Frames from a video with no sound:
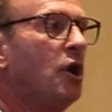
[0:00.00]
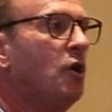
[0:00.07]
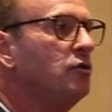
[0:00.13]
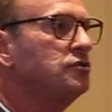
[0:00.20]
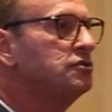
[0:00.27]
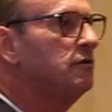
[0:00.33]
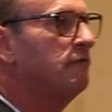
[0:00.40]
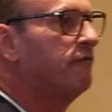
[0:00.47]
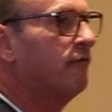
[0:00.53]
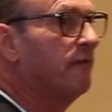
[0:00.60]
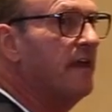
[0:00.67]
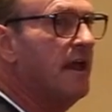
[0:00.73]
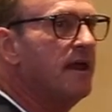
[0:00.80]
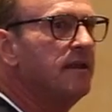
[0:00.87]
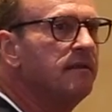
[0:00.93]
coach
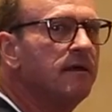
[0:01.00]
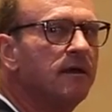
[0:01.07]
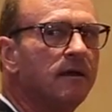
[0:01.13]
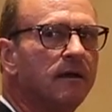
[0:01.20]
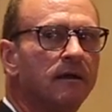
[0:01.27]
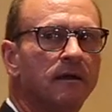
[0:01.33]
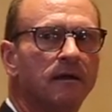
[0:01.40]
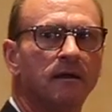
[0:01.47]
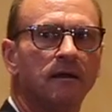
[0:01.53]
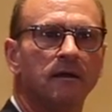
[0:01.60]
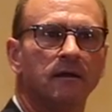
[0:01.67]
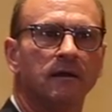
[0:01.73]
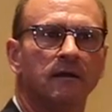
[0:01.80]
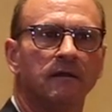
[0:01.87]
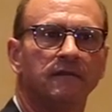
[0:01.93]
for then
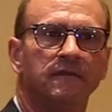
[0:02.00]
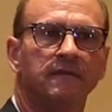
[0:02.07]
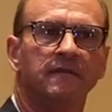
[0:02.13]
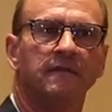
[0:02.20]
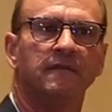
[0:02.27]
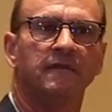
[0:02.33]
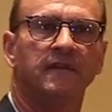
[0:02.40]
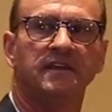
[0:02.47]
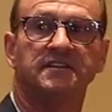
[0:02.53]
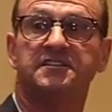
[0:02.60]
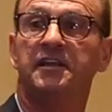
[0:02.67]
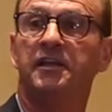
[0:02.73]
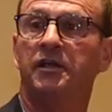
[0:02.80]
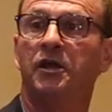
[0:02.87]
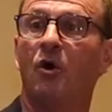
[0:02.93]
the
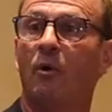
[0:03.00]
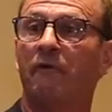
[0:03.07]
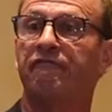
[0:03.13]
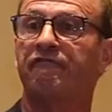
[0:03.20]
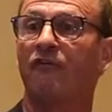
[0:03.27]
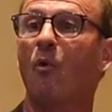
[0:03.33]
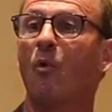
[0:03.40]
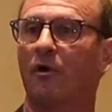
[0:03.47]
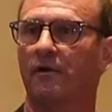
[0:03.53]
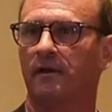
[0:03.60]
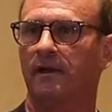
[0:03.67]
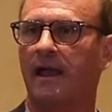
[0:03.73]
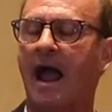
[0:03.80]
CEO of Ford,